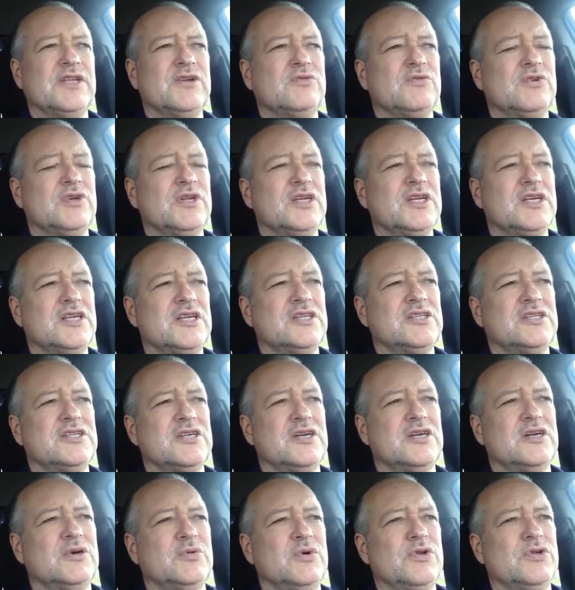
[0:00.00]
to really
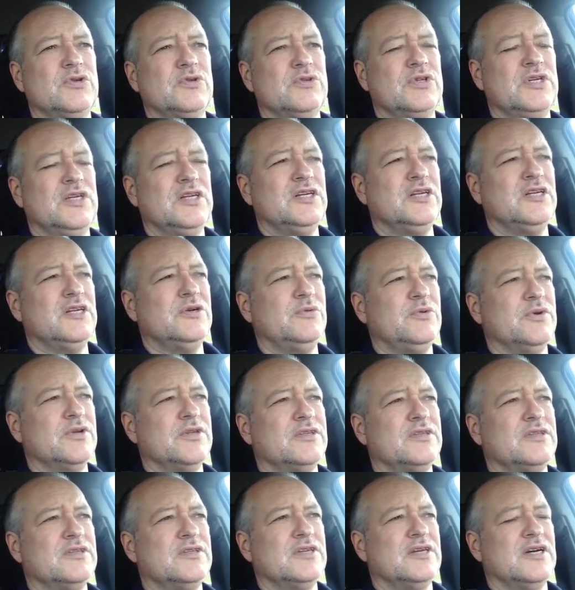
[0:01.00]
consider when you're dealing
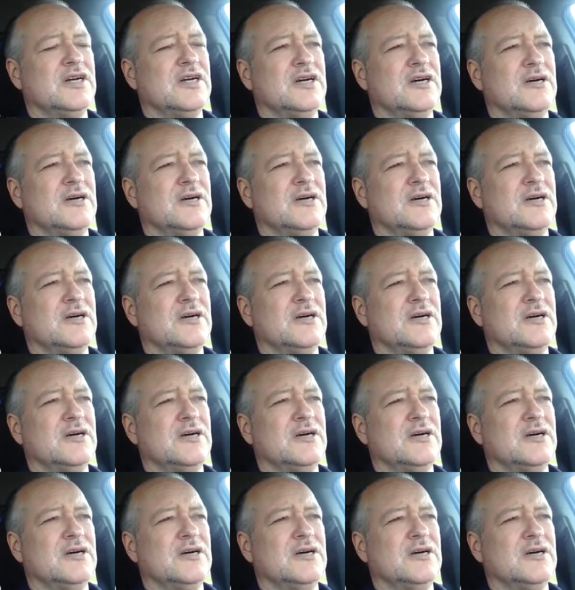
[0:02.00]
with